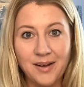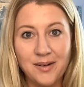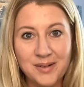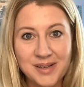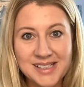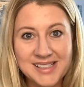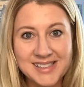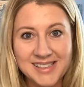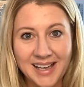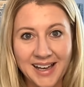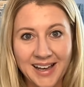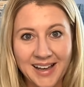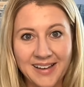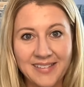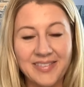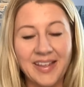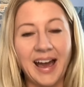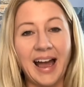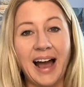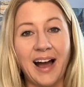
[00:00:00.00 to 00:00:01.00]
always
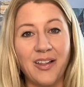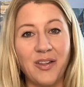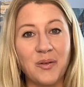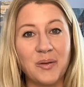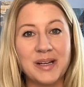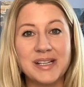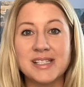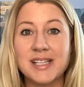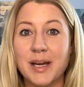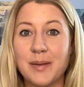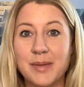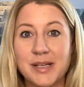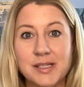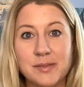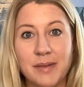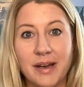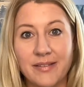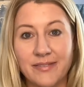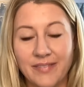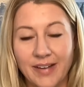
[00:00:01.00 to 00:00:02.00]
say that Halloween time
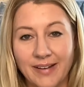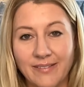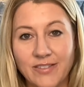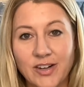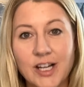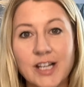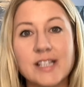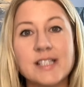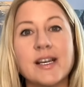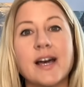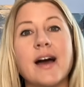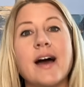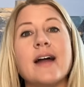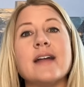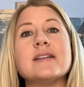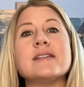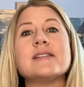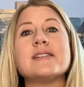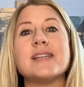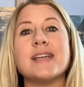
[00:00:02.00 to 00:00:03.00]
is my favorite
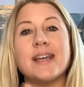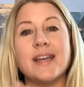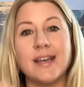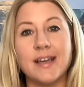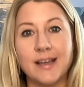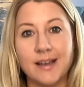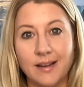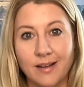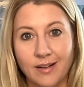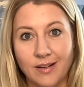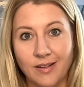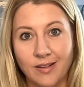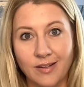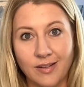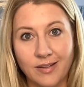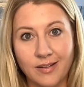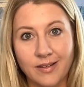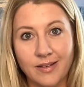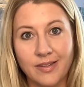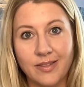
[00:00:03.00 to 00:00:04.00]

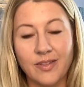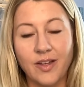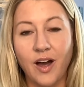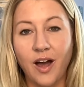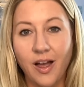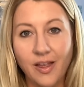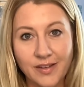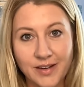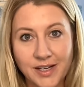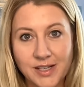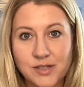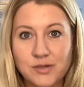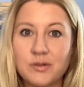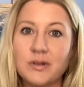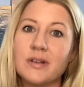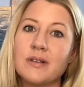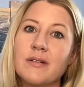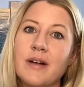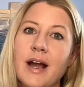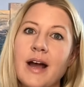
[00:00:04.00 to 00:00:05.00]
until the holidays
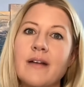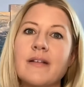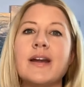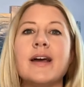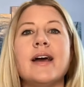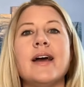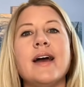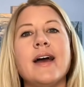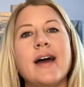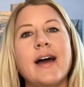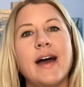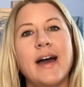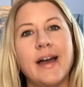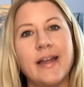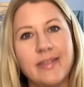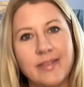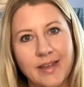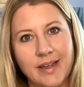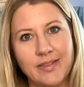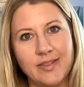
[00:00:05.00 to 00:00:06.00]
roll around,
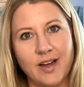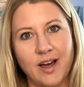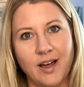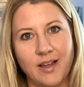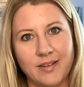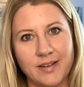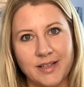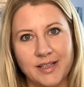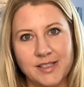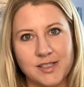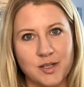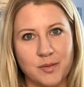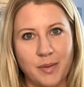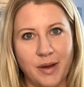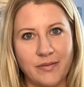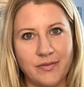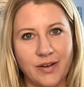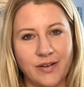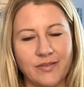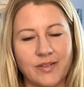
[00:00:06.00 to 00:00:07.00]
and then the holidays are
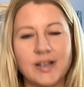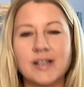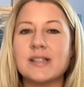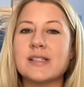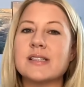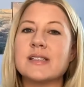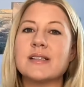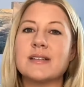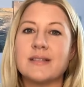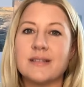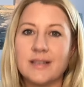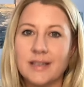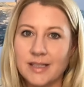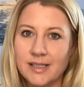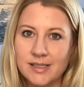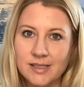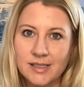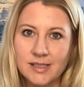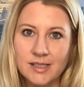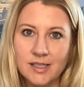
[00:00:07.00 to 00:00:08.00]
my favorite.
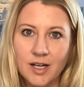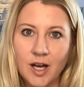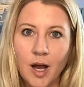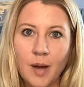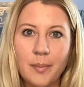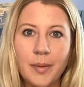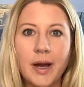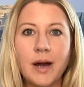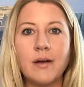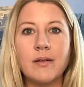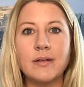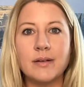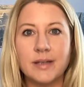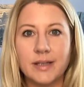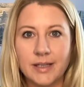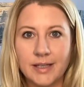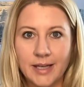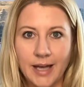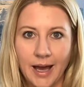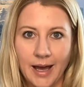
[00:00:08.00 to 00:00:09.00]
Is this a cop-out?
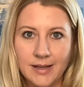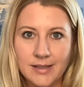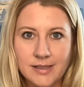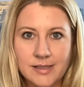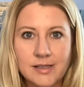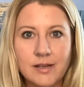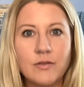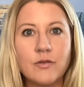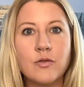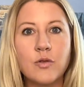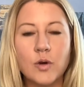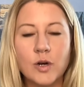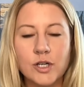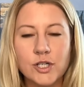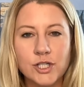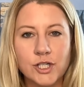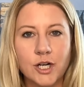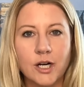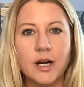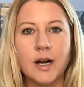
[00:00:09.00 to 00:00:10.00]
Yes, for
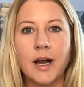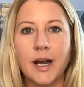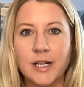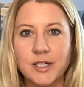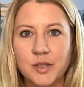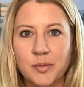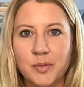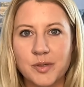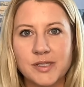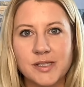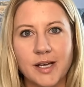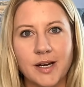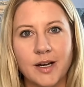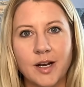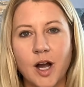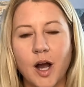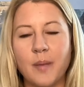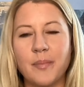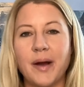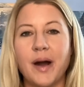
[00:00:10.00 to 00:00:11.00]
sure, 100%
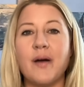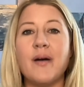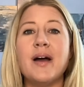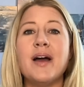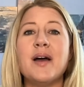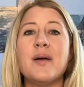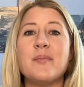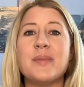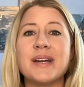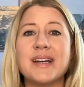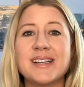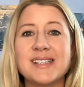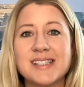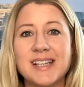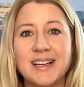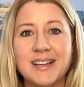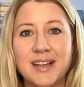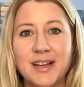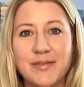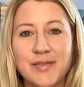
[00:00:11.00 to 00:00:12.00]
a cop-out because
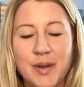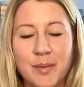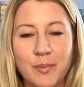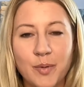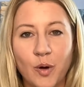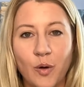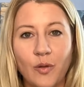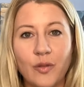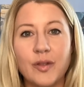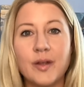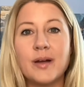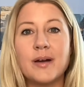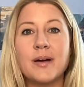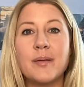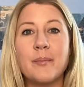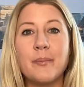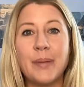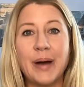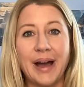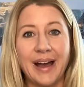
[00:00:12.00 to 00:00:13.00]
I love them both.
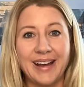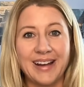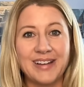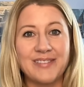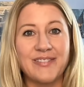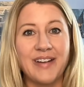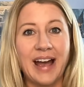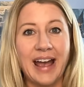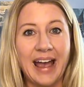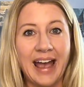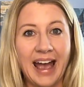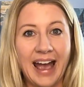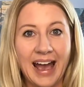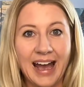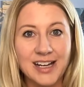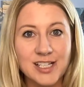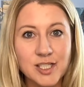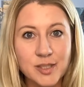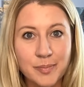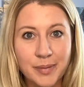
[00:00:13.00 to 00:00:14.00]
But if I
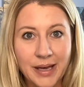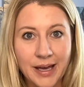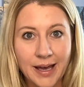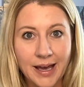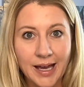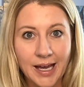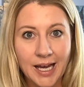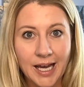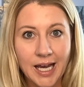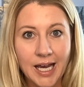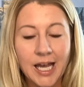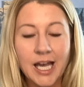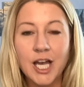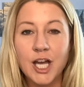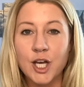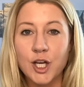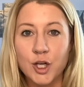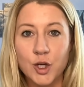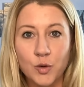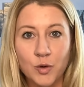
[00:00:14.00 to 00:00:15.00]
had to pick,
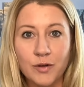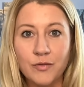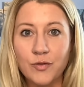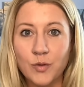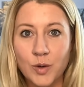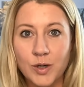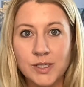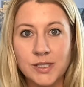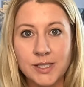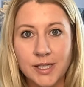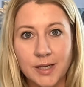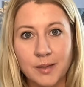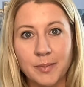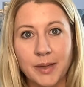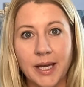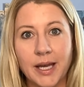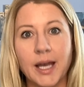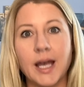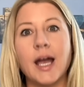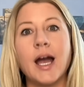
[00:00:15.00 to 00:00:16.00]
you're forcing
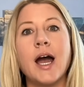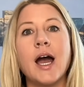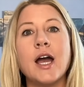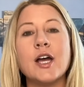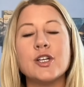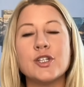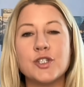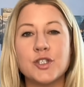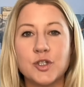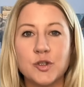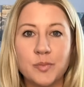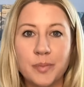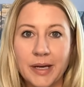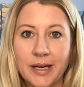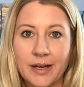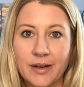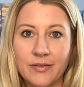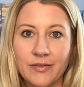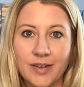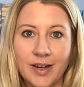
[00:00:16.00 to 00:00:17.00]
me to
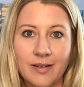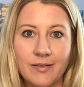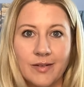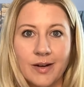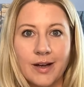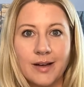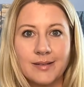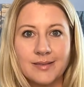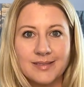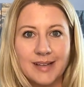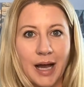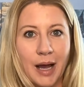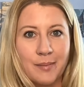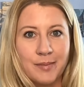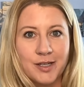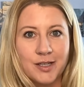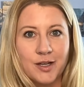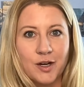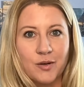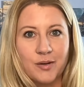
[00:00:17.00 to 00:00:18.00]
pick a favorite,
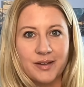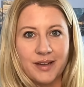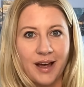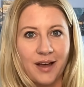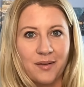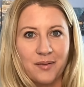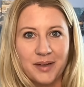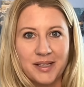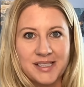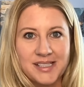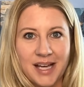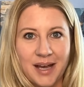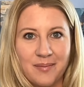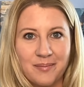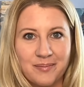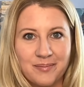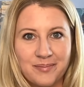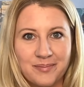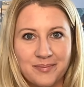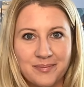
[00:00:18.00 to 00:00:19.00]
I'm gonna go with Halloween
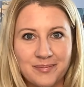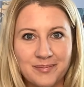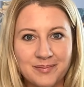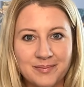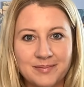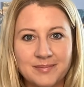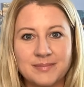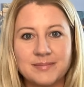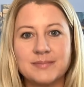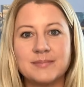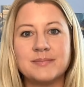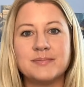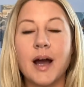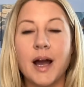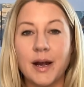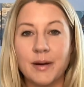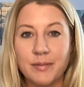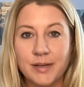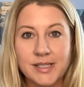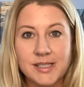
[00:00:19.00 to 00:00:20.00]
time.
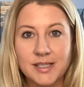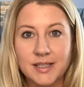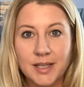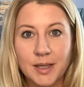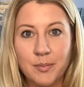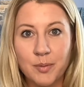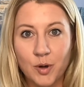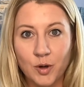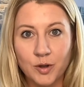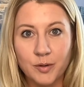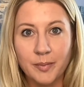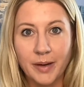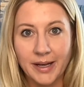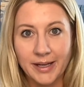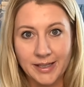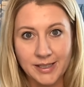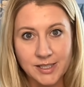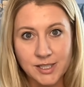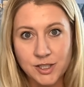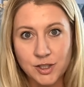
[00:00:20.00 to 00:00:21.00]
I recently polled
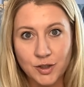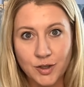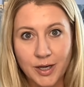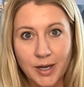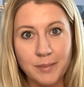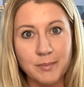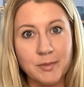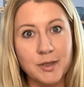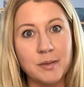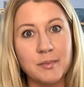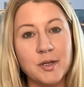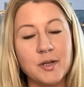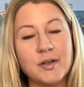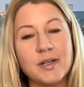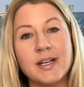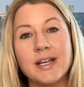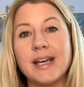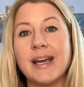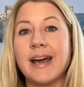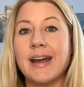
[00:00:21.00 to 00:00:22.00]
my Instagram
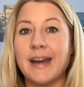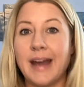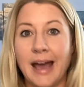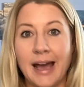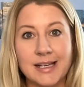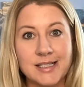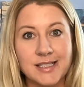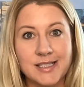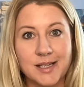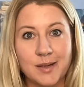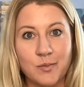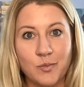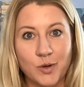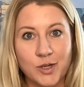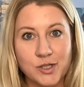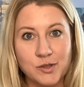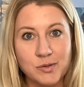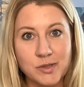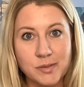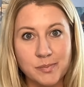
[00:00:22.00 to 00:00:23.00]
community and asked them
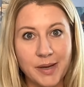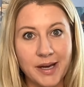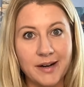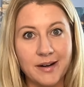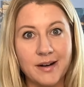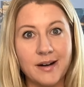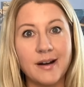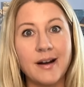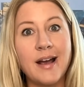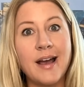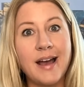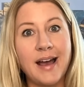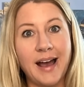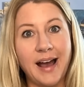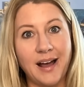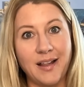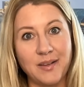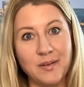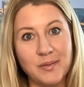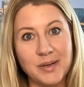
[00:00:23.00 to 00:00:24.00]
which was better,
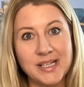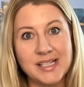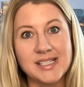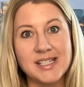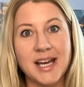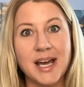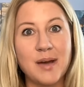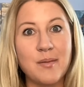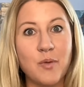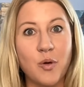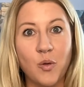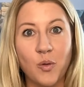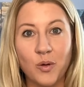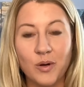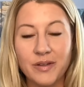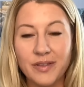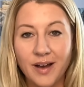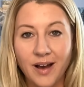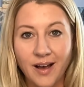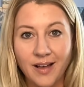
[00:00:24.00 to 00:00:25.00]
Halloween time
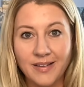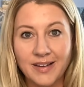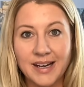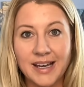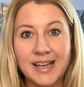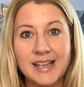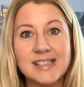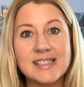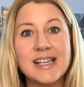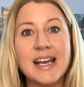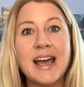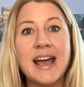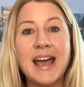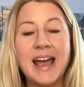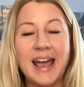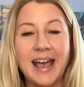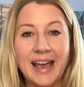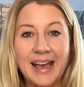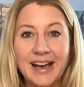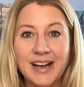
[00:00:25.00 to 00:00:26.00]
or the holidays,
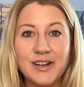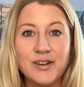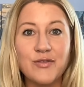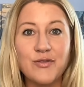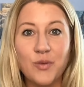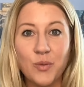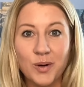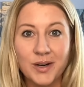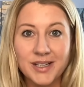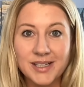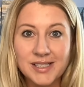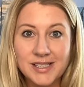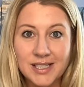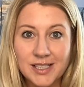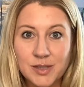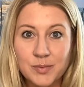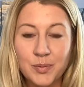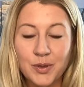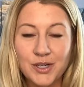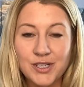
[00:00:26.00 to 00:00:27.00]
and
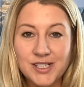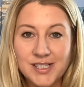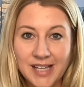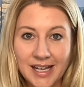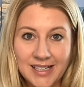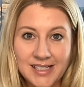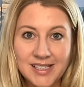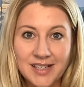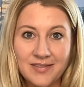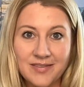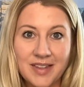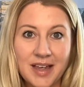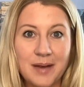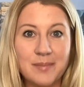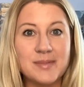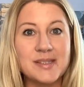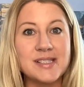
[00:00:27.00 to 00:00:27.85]
46% of them